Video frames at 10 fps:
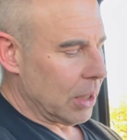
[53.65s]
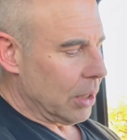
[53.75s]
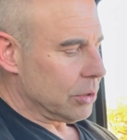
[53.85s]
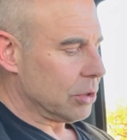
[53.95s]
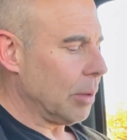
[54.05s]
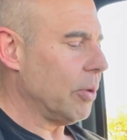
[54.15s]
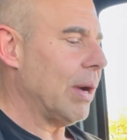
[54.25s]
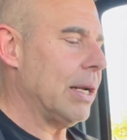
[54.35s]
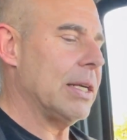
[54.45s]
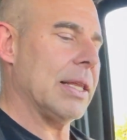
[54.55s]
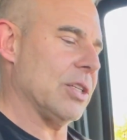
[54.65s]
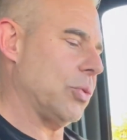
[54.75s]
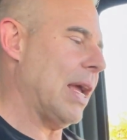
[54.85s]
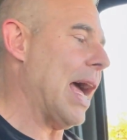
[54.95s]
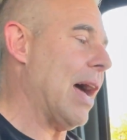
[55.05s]
So jumping right into this,
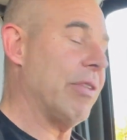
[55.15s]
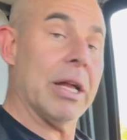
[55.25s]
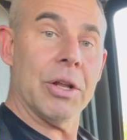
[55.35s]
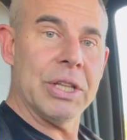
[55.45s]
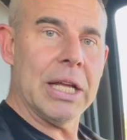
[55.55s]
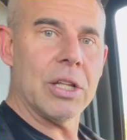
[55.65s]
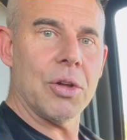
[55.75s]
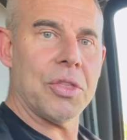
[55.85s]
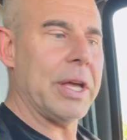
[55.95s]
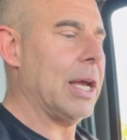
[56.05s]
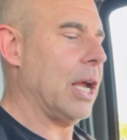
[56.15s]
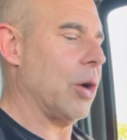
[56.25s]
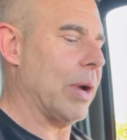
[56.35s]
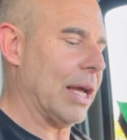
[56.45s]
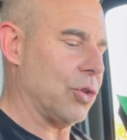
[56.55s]
we have a neat little thing
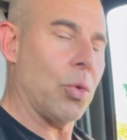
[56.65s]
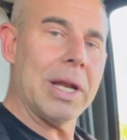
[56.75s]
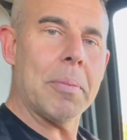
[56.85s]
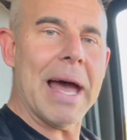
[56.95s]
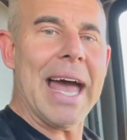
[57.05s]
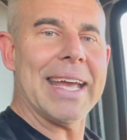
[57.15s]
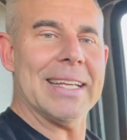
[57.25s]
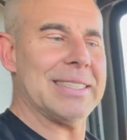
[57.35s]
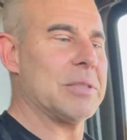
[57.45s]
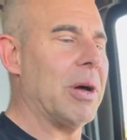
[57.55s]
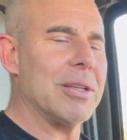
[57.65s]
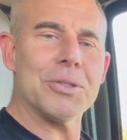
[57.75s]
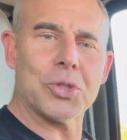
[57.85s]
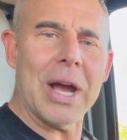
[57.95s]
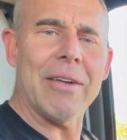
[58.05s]
here. We got 20 packets, small
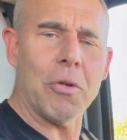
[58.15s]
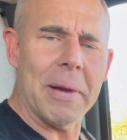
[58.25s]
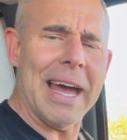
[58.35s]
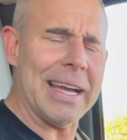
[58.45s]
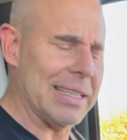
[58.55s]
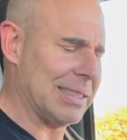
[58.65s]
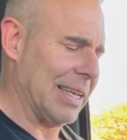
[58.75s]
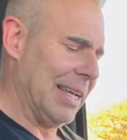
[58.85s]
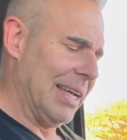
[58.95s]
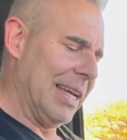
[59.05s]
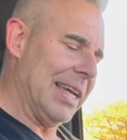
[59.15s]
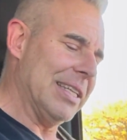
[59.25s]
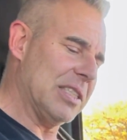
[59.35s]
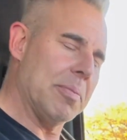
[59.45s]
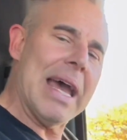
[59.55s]
little travel packets in
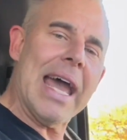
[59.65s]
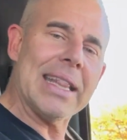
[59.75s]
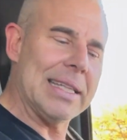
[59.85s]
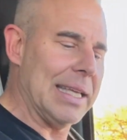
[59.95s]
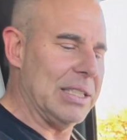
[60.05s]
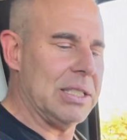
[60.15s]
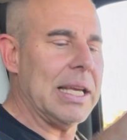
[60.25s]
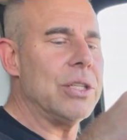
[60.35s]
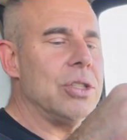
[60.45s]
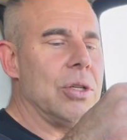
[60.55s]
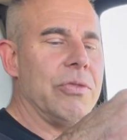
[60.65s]
this bag that they send you if